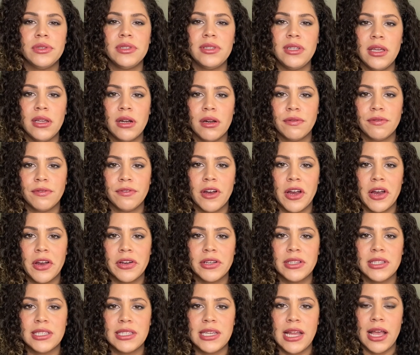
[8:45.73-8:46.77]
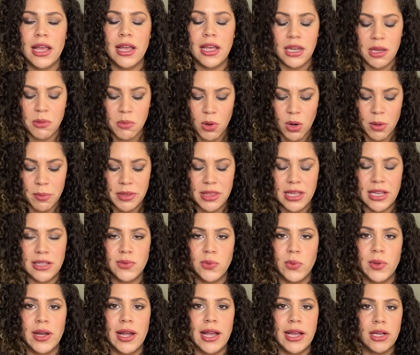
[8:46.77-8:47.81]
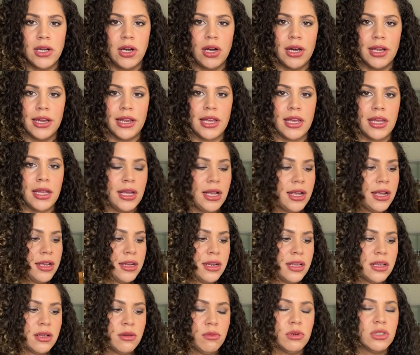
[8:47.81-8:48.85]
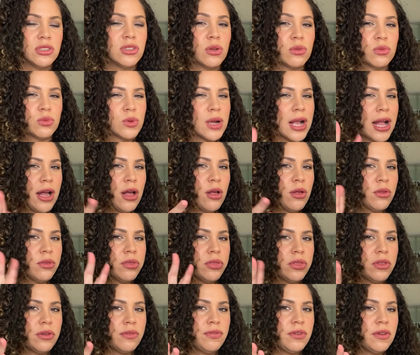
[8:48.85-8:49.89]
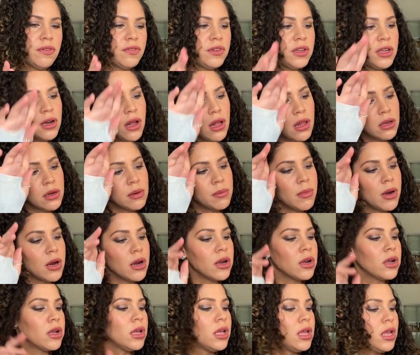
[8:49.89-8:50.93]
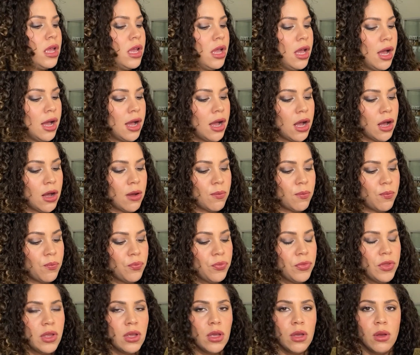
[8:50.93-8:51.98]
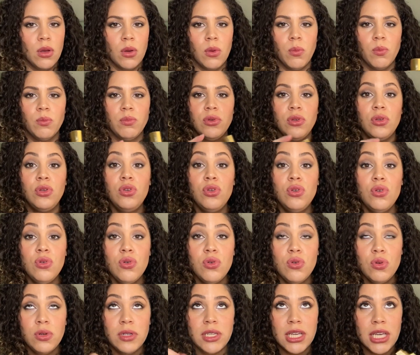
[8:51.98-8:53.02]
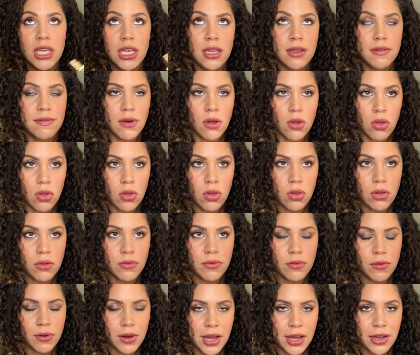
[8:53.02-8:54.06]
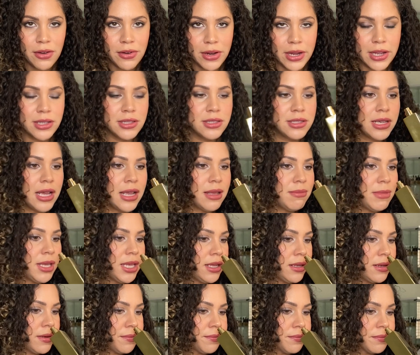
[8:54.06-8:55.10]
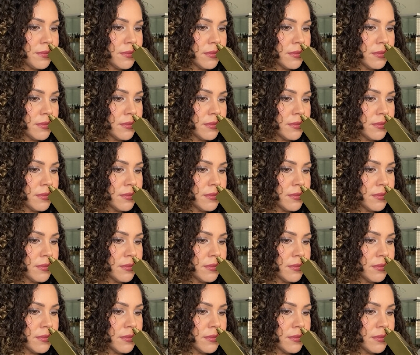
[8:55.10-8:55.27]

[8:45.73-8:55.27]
see it on FragranceNet anymore, but that's where I got it, and it was around the $50 mark. Beautiful fragrance. I mean,